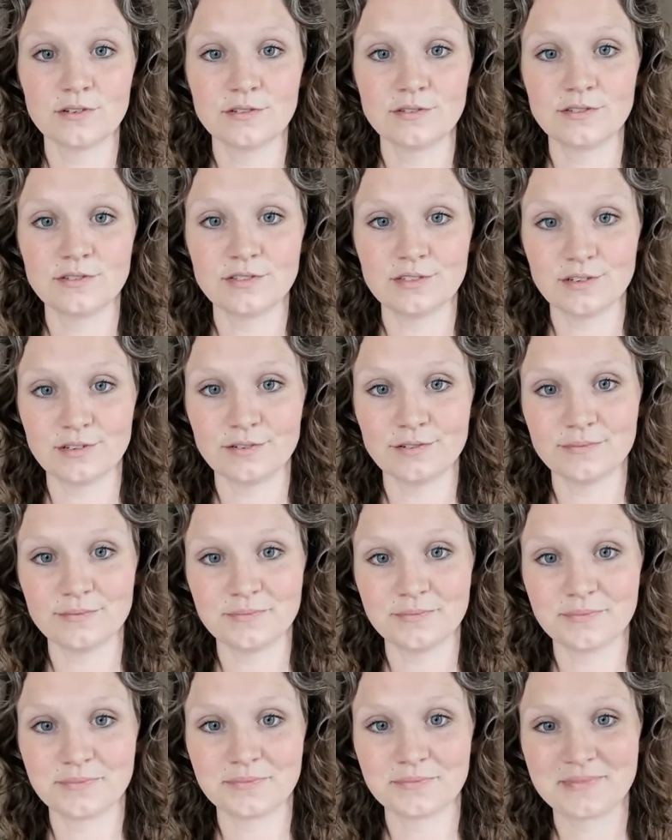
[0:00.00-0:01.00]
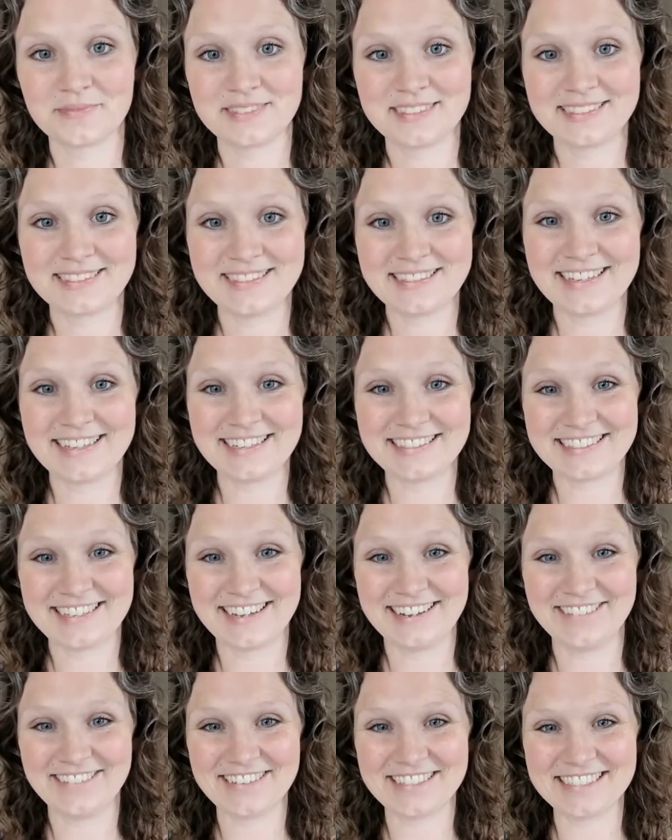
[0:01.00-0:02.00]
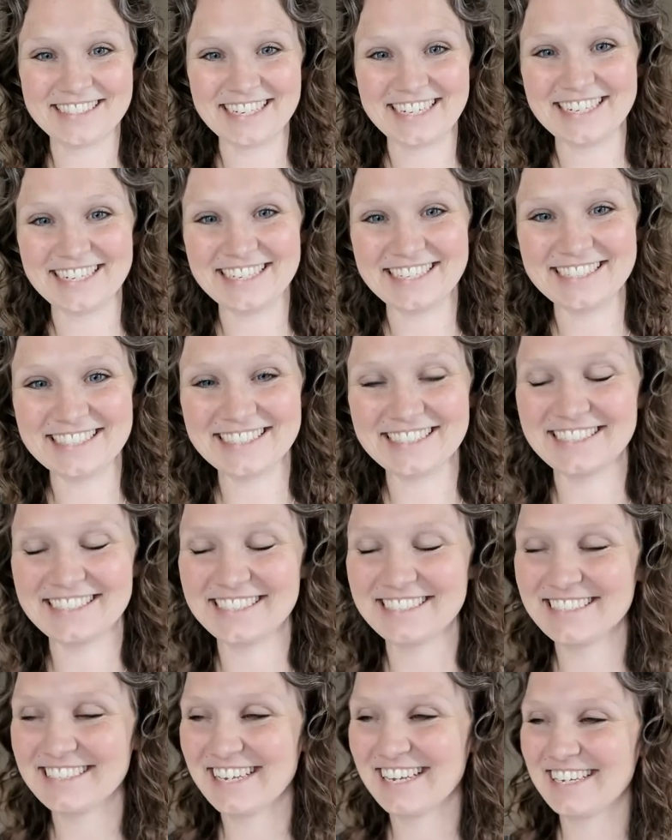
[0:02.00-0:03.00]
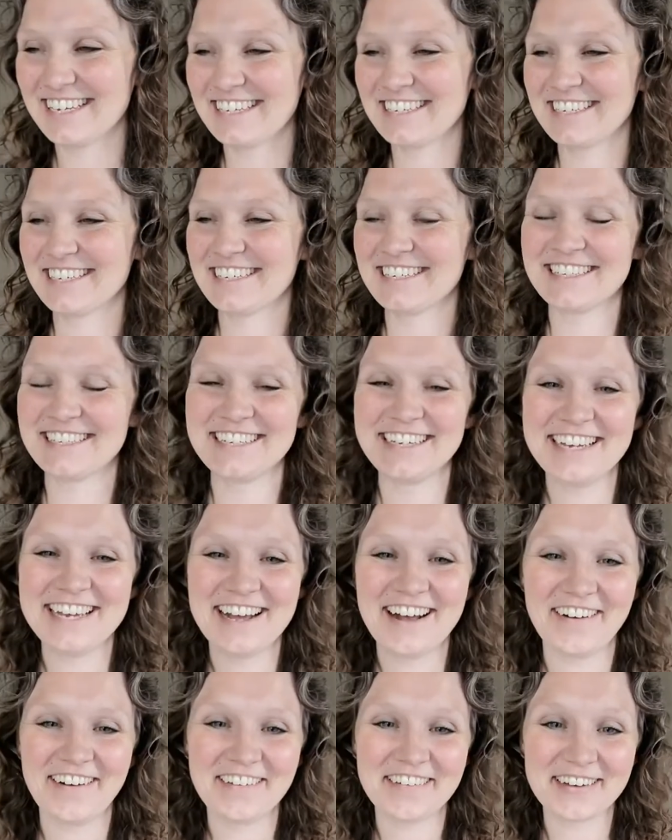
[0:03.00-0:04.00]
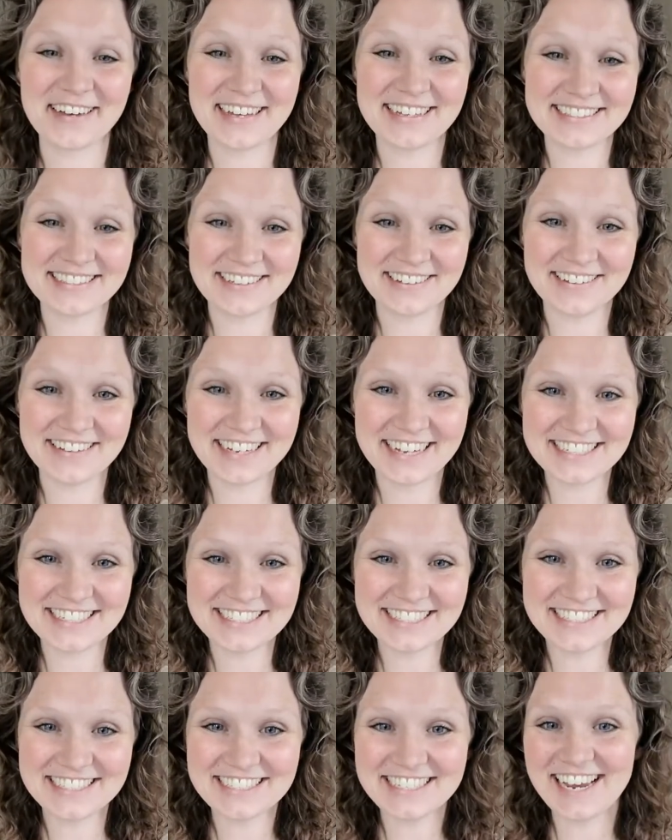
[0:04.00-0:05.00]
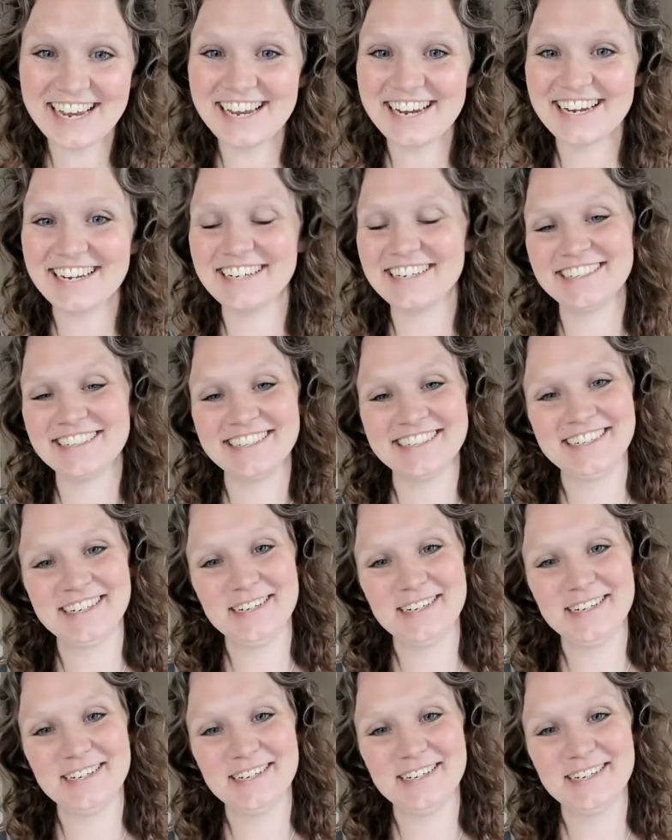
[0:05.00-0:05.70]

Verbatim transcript: So that's kind of exciting, isn't it? Okay, that's all I got to share.